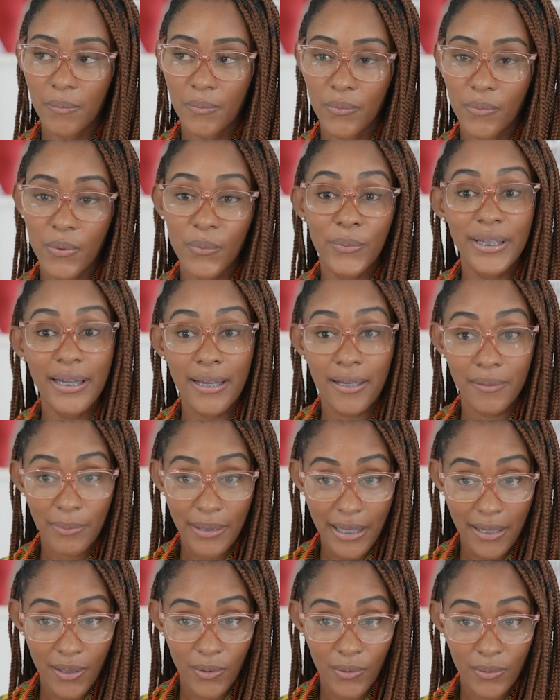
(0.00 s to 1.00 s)
when we had
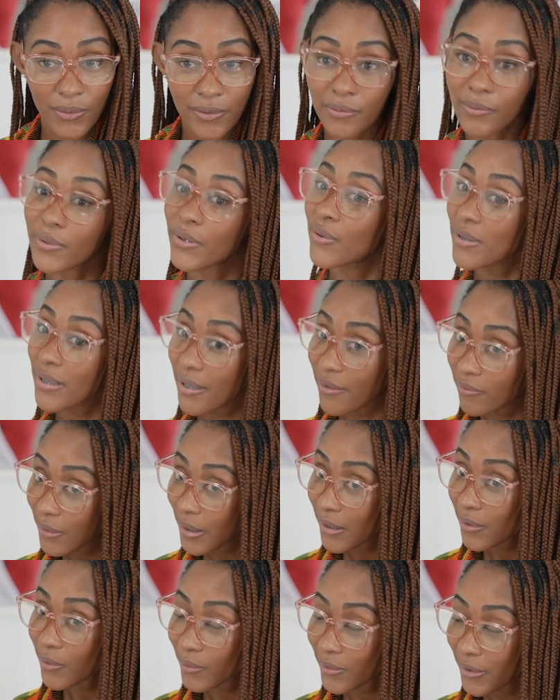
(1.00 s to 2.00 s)
blackout, we used to have
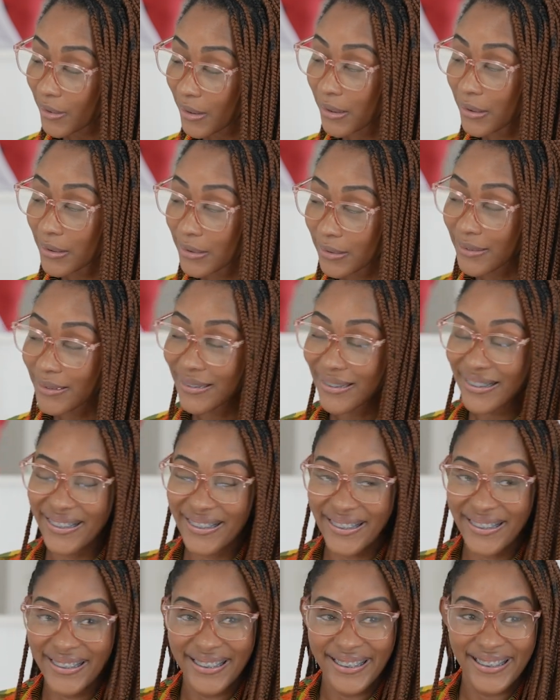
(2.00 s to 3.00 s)
blackout a lot,
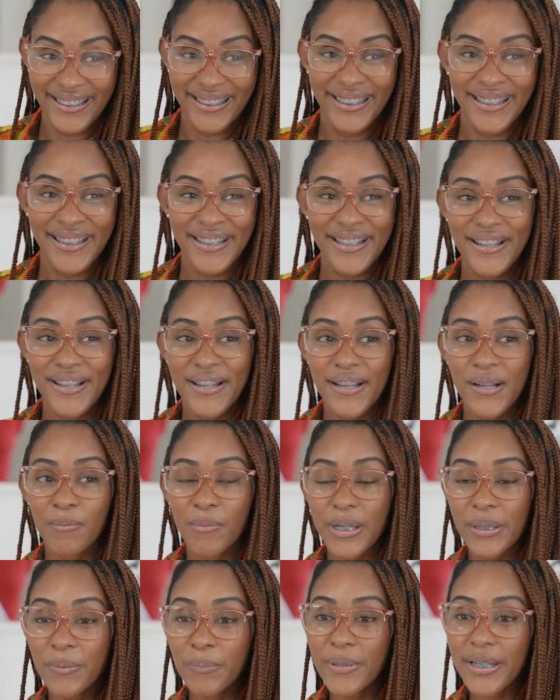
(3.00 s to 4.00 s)

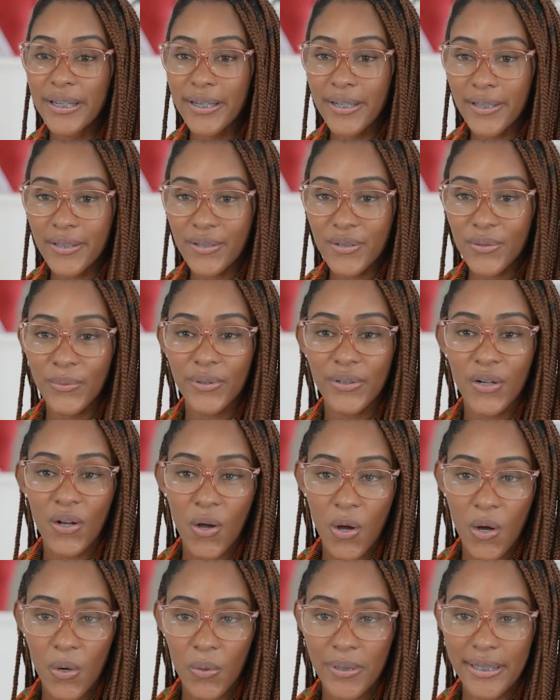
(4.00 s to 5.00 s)
my parents would
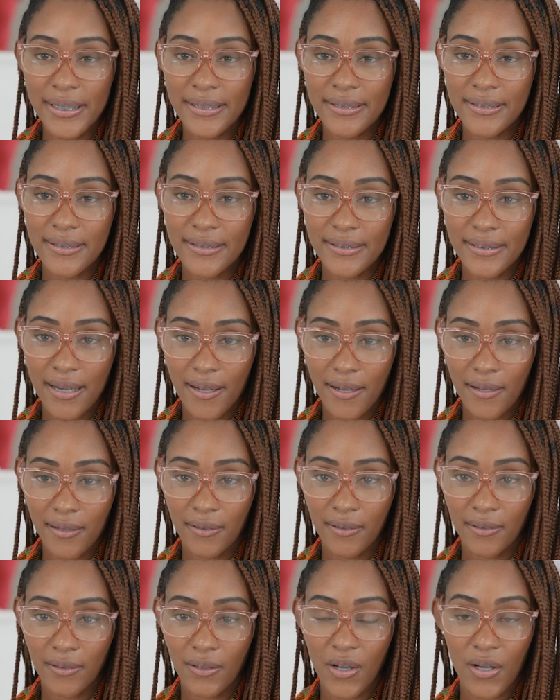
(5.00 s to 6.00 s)
always
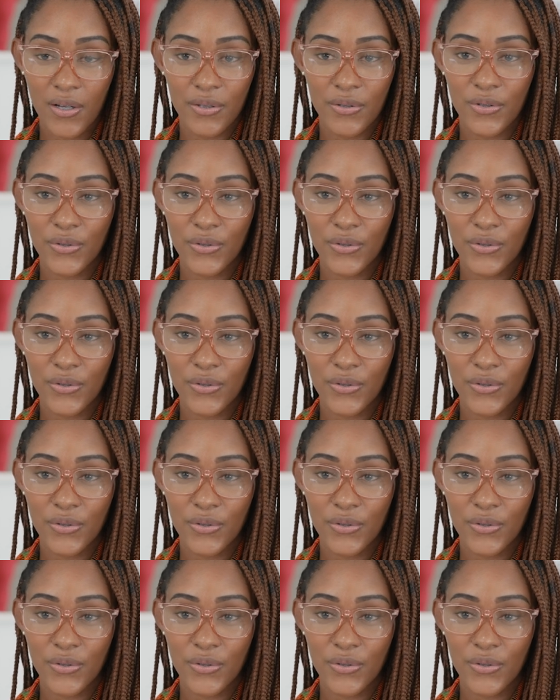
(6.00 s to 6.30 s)
tell us